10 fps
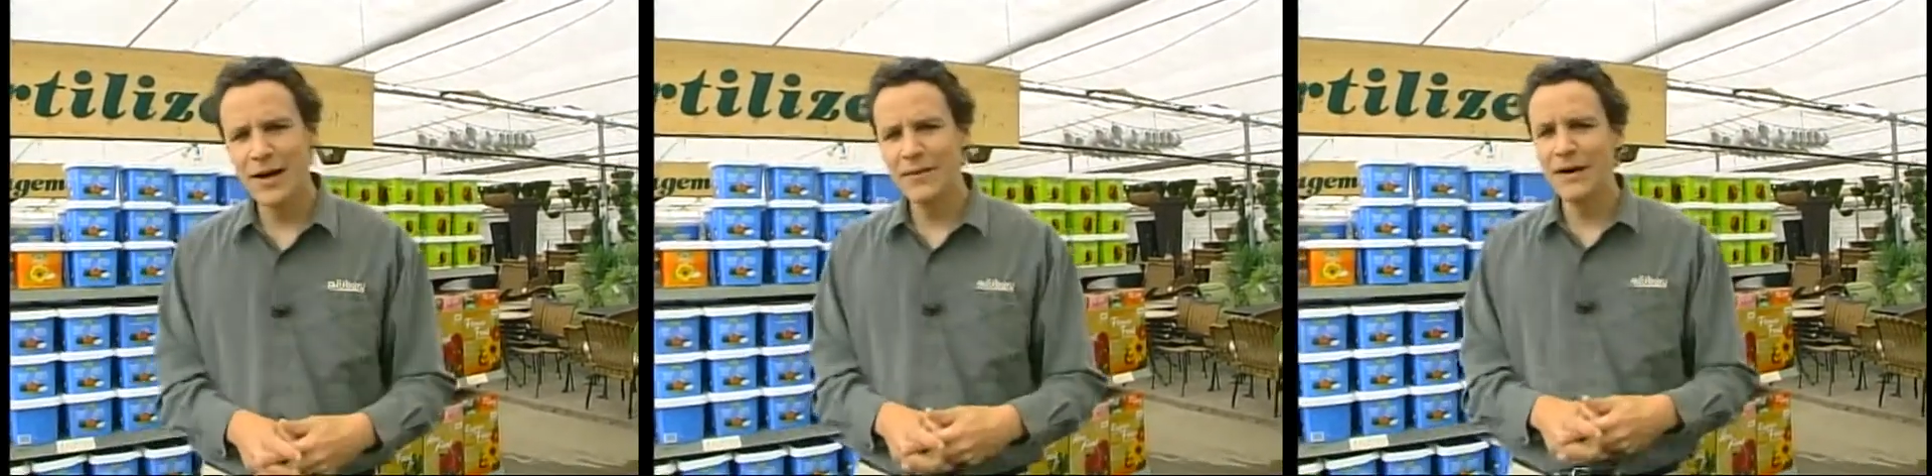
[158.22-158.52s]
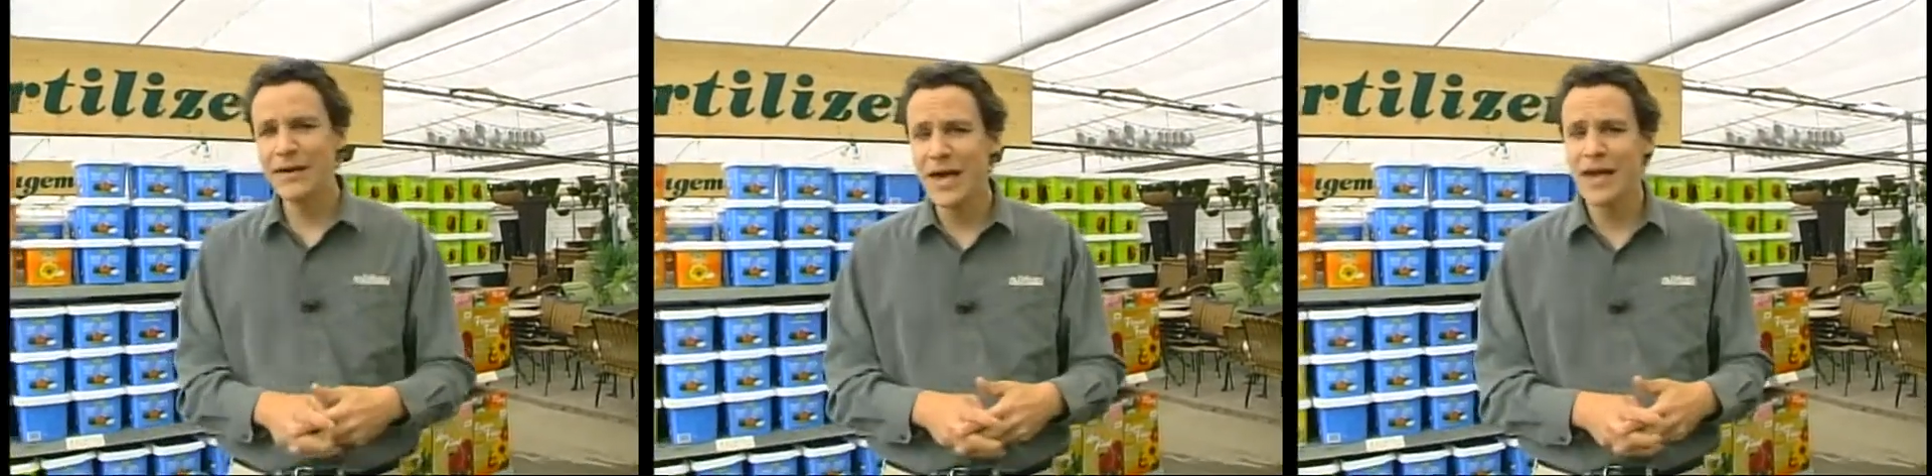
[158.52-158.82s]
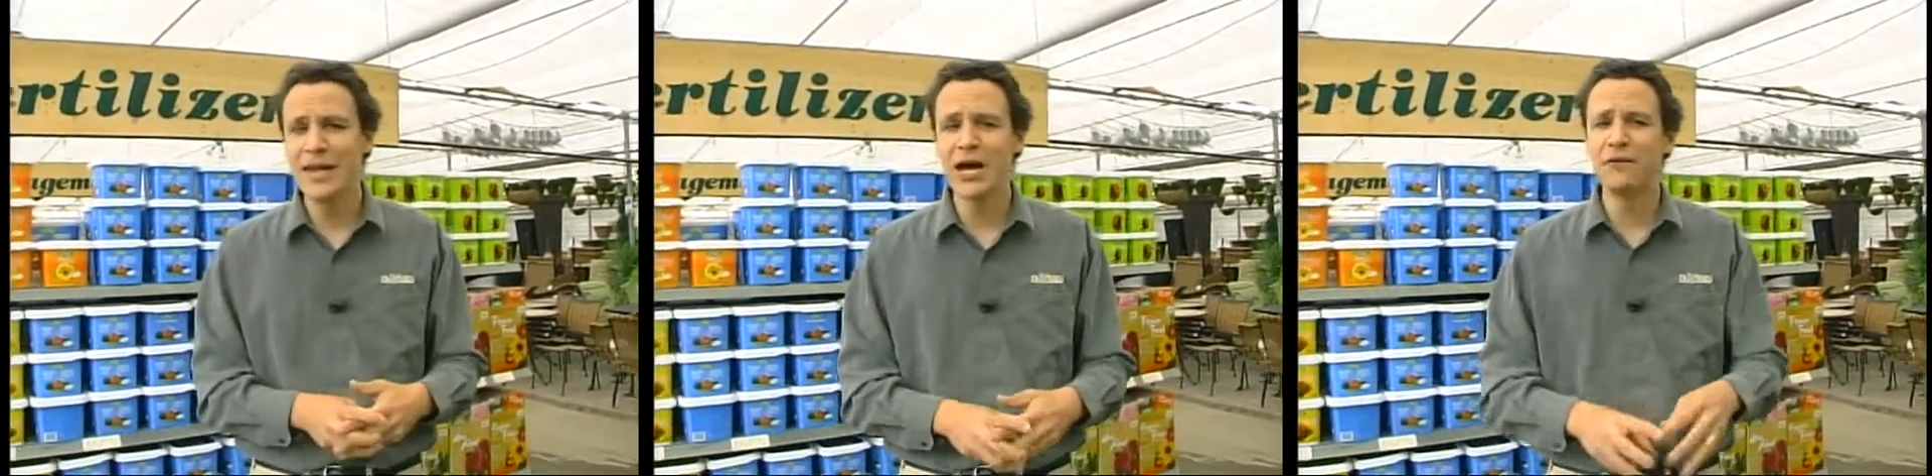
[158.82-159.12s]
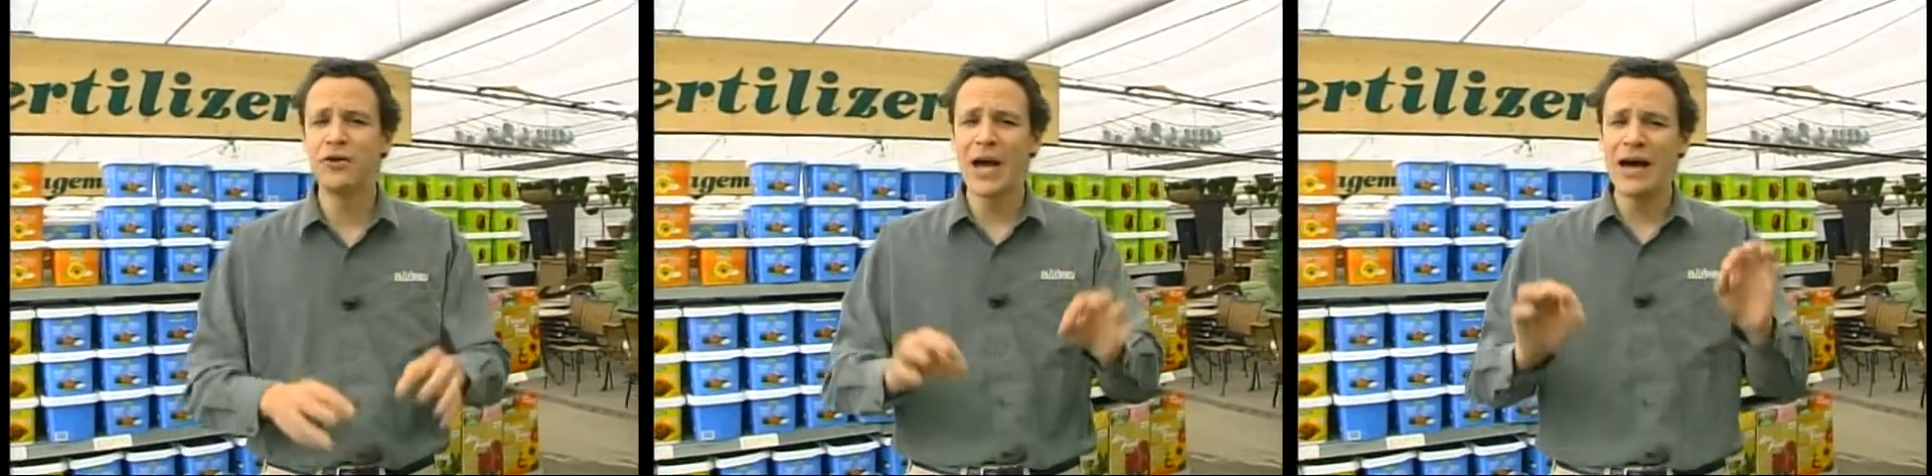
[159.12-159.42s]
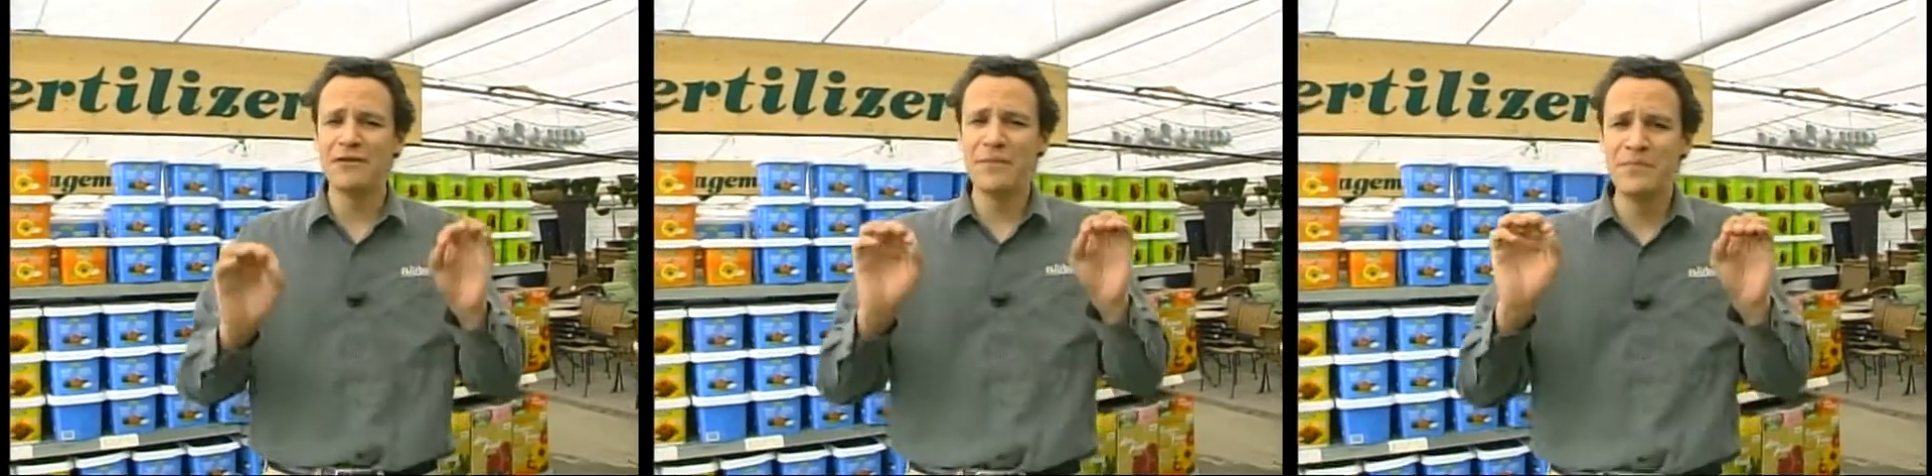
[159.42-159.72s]
Again, now if you
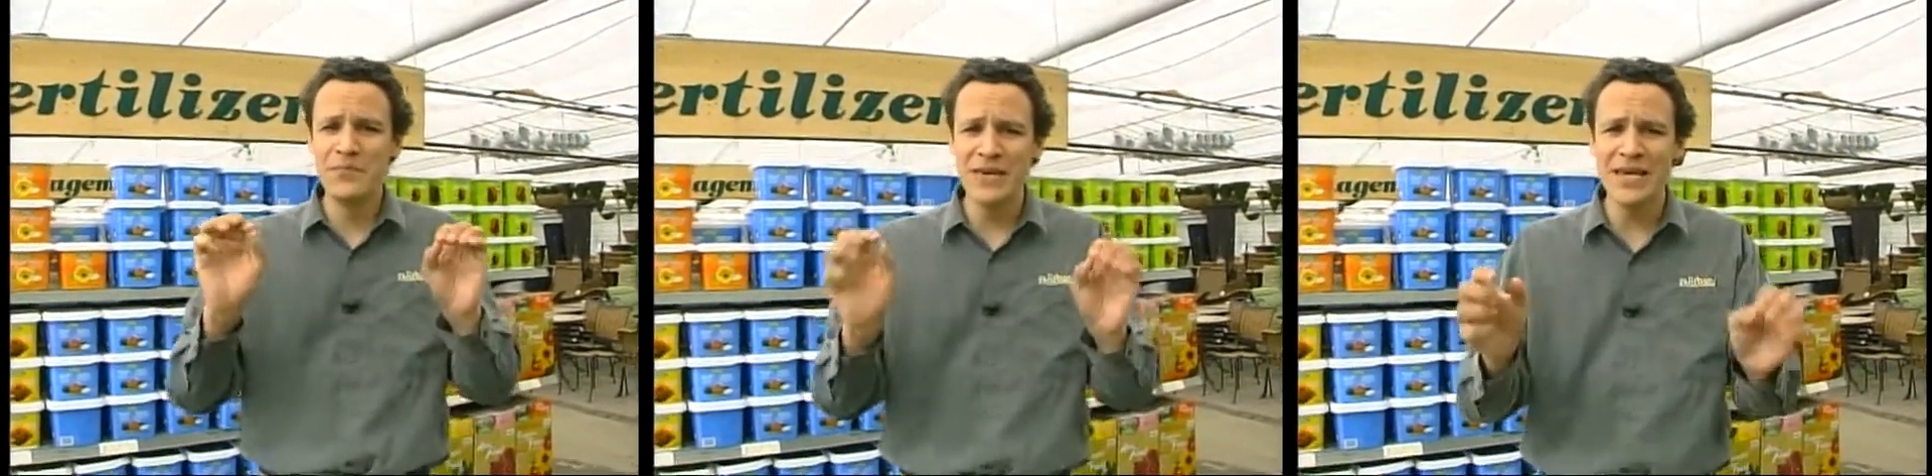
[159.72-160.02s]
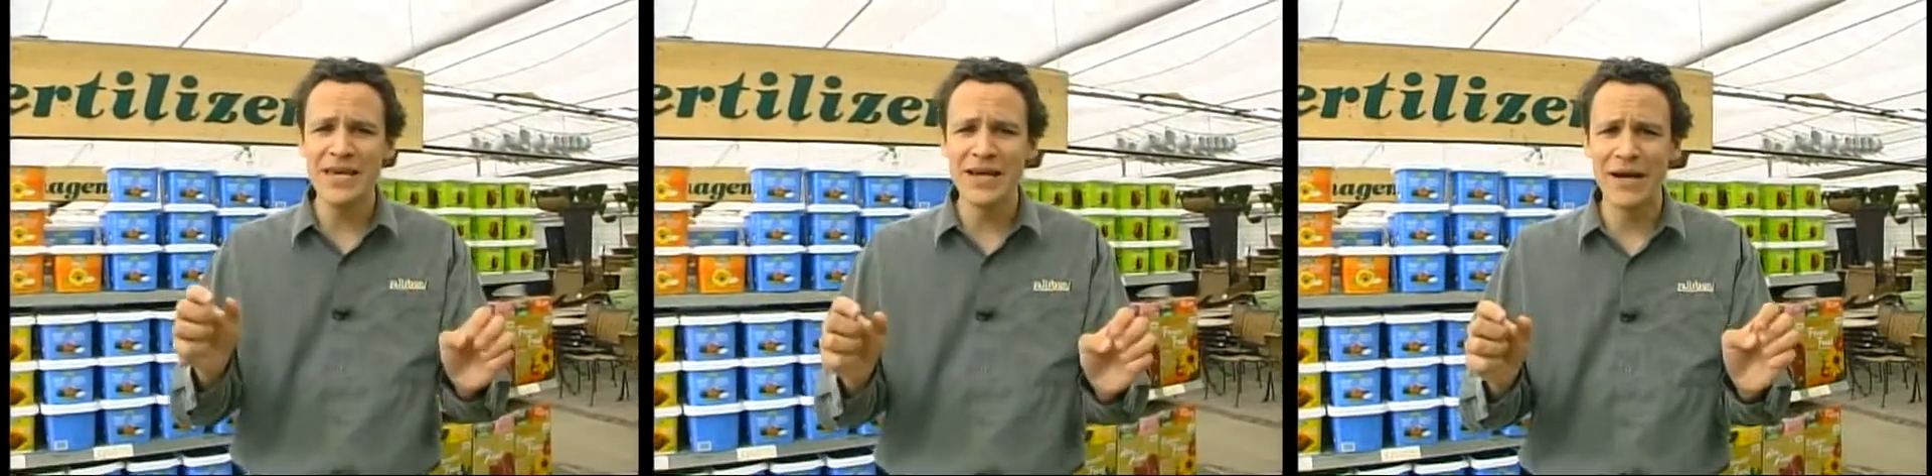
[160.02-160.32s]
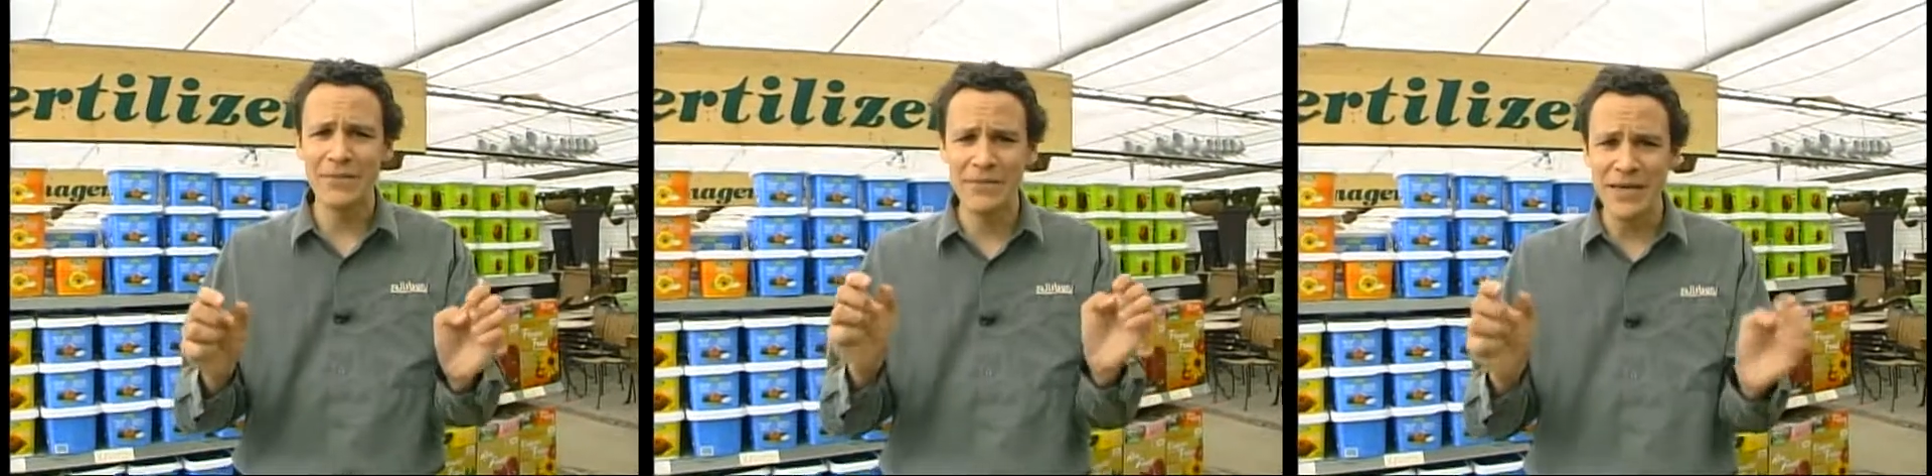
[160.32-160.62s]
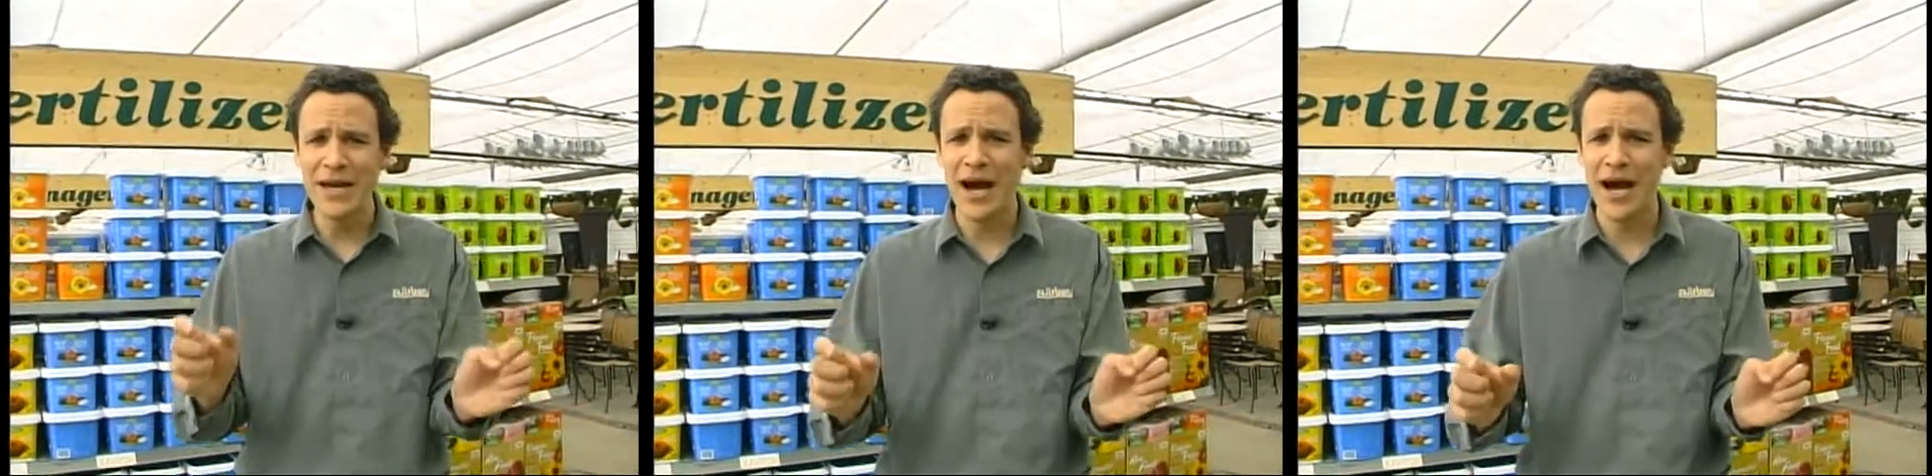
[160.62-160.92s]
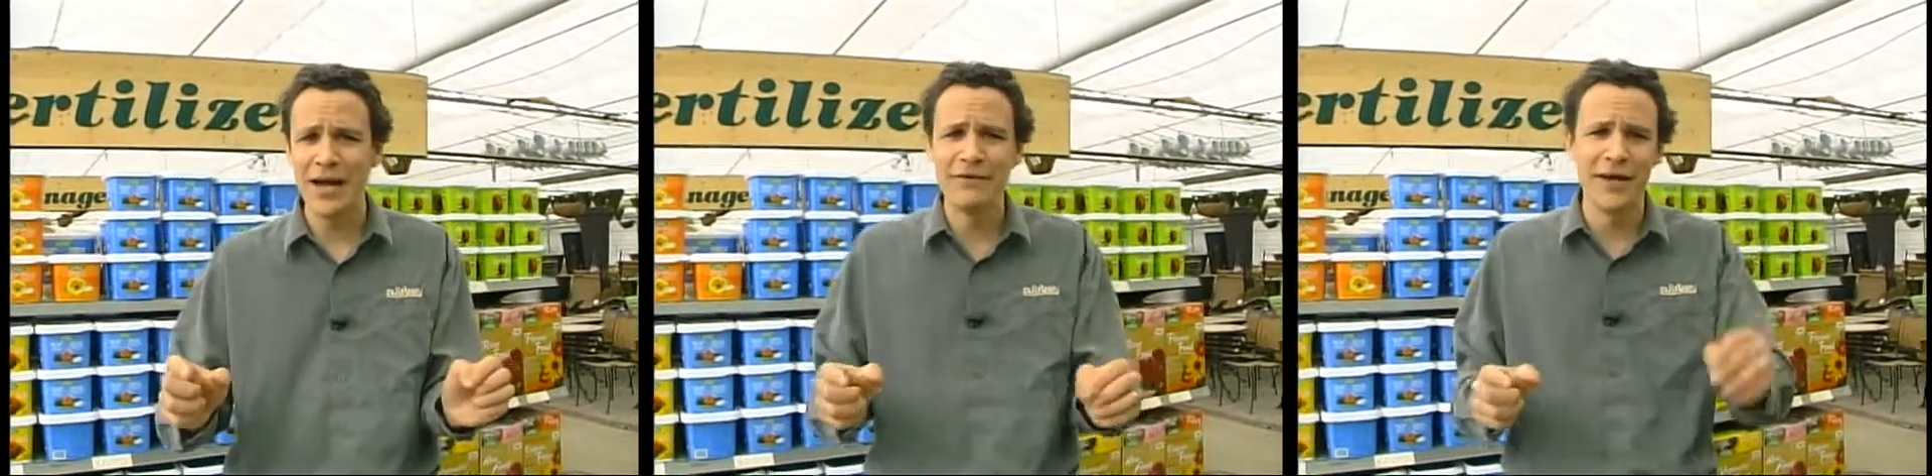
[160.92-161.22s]
have a beehive,